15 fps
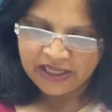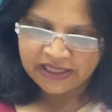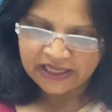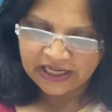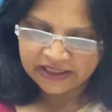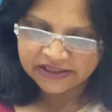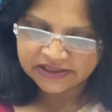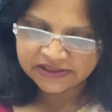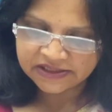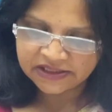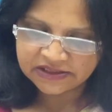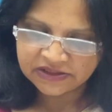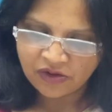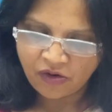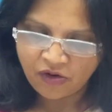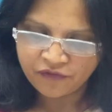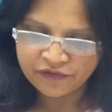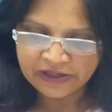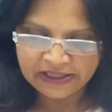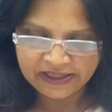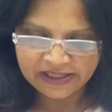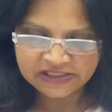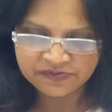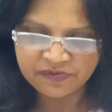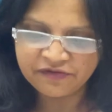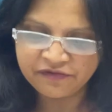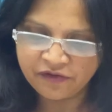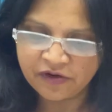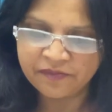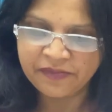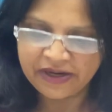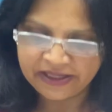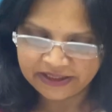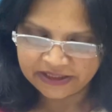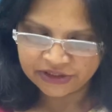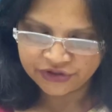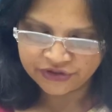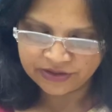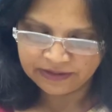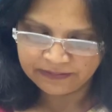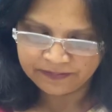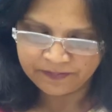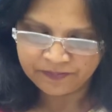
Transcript: characteristic of illness before medication.